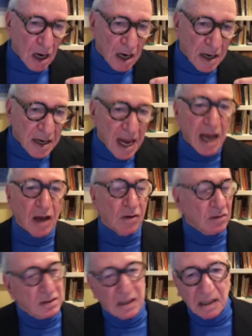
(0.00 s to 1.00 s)

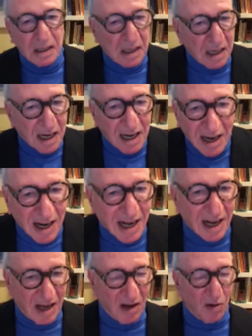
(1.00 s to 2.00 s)
Now,
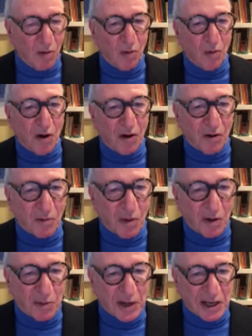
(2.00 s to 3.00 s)

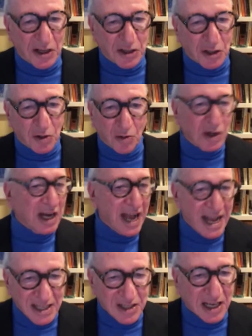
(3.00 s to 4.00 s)
what are we going to do? We're
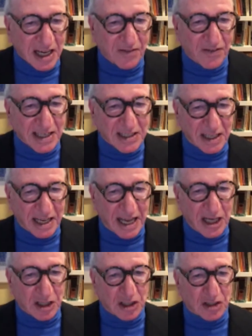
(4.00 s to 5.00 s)
ending
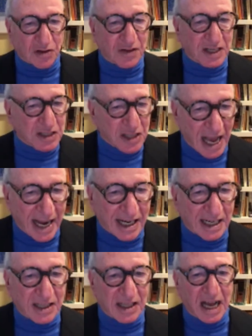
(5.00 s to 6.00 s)
investigations of
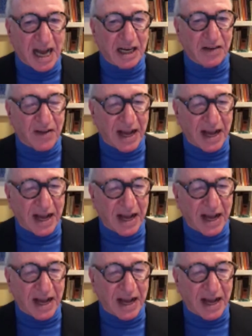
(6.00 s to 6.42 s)
exactly the kind of